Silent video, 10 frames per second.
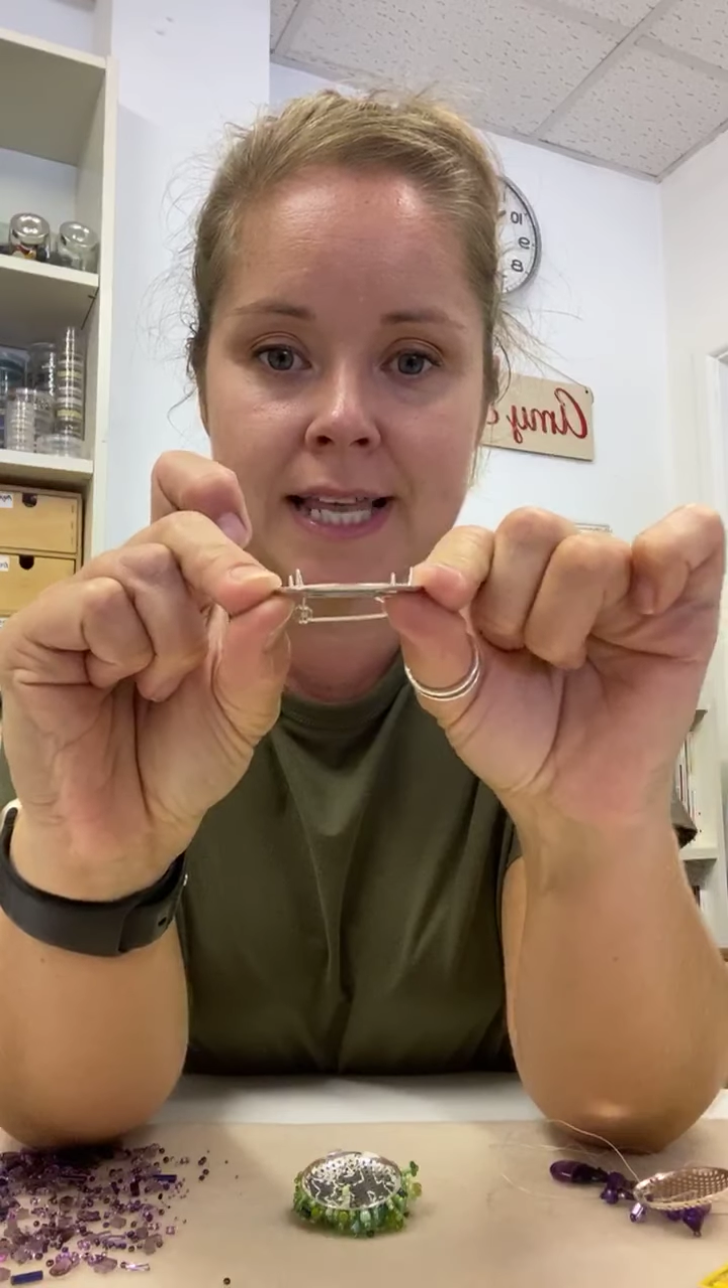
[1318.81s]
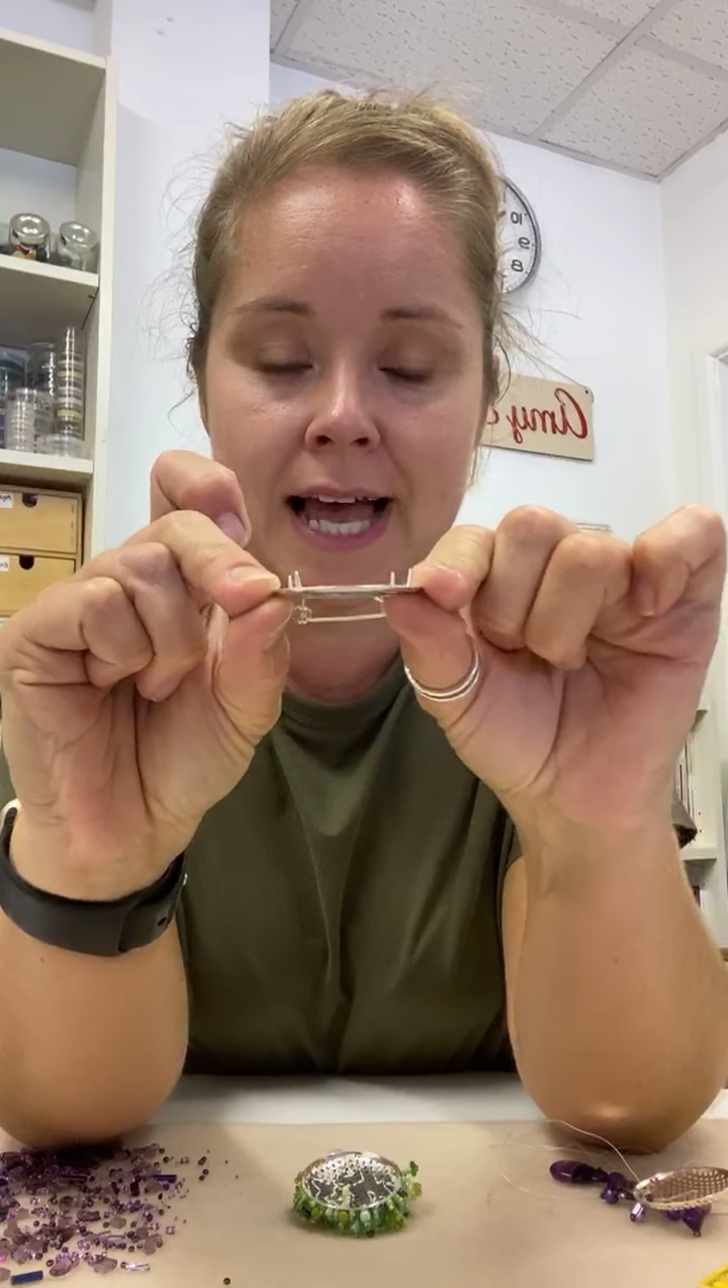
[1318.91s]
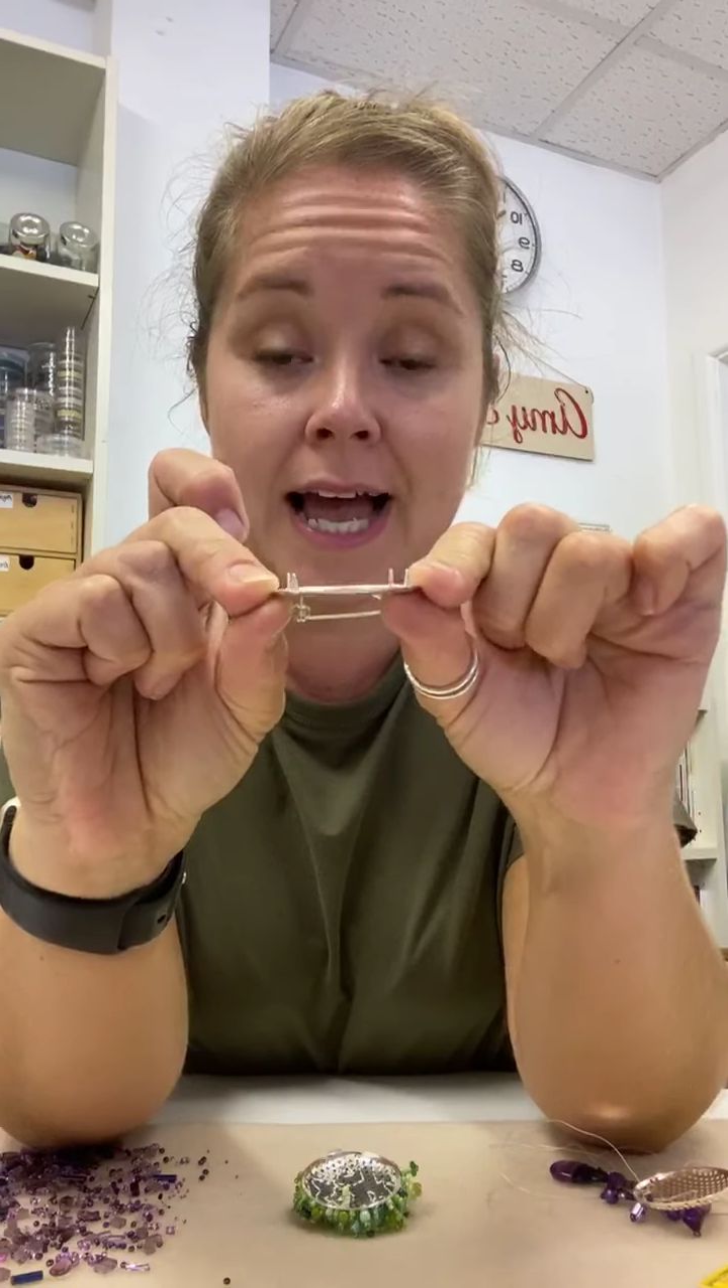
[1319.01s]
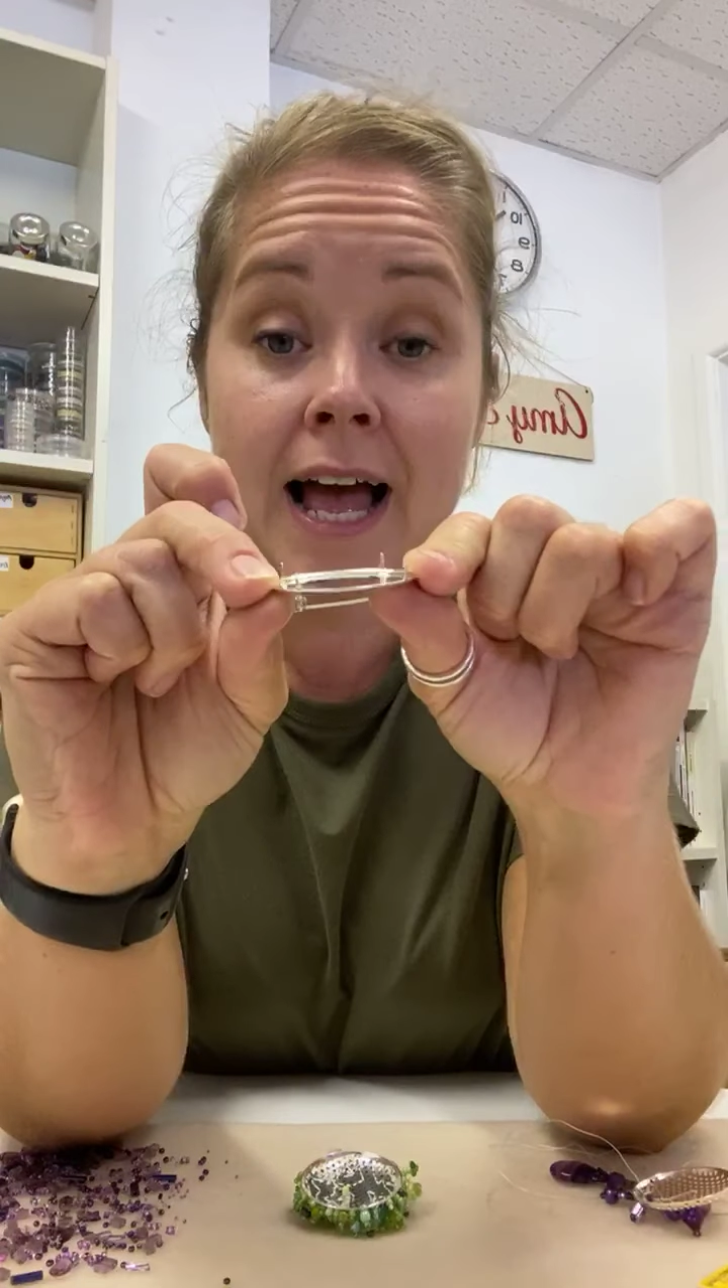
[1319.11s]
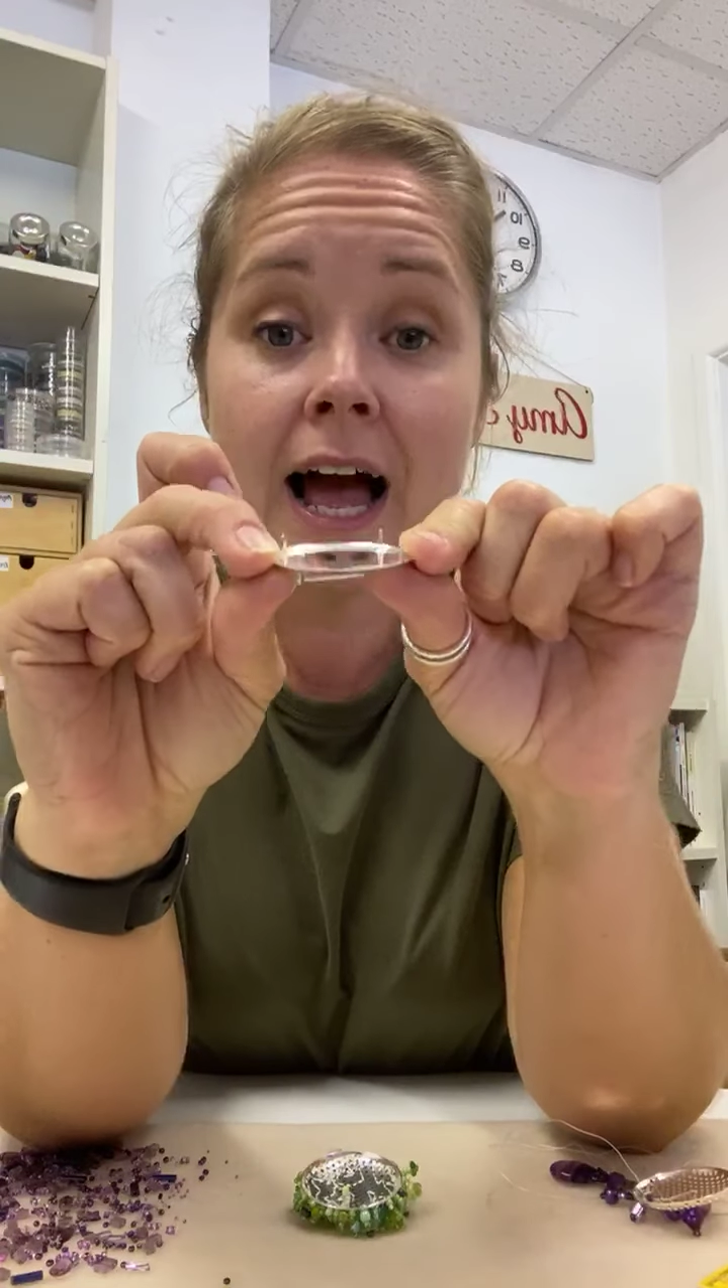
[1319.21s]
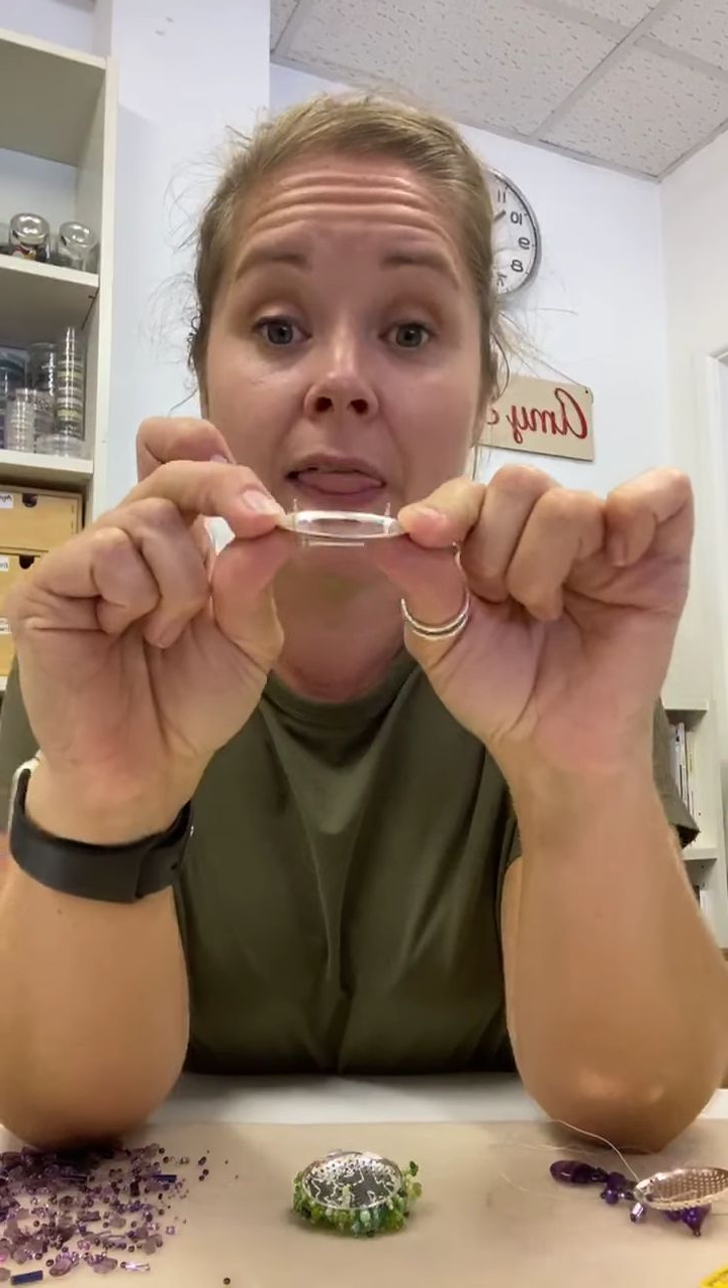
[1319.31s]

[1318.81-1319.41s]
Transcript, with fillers: there,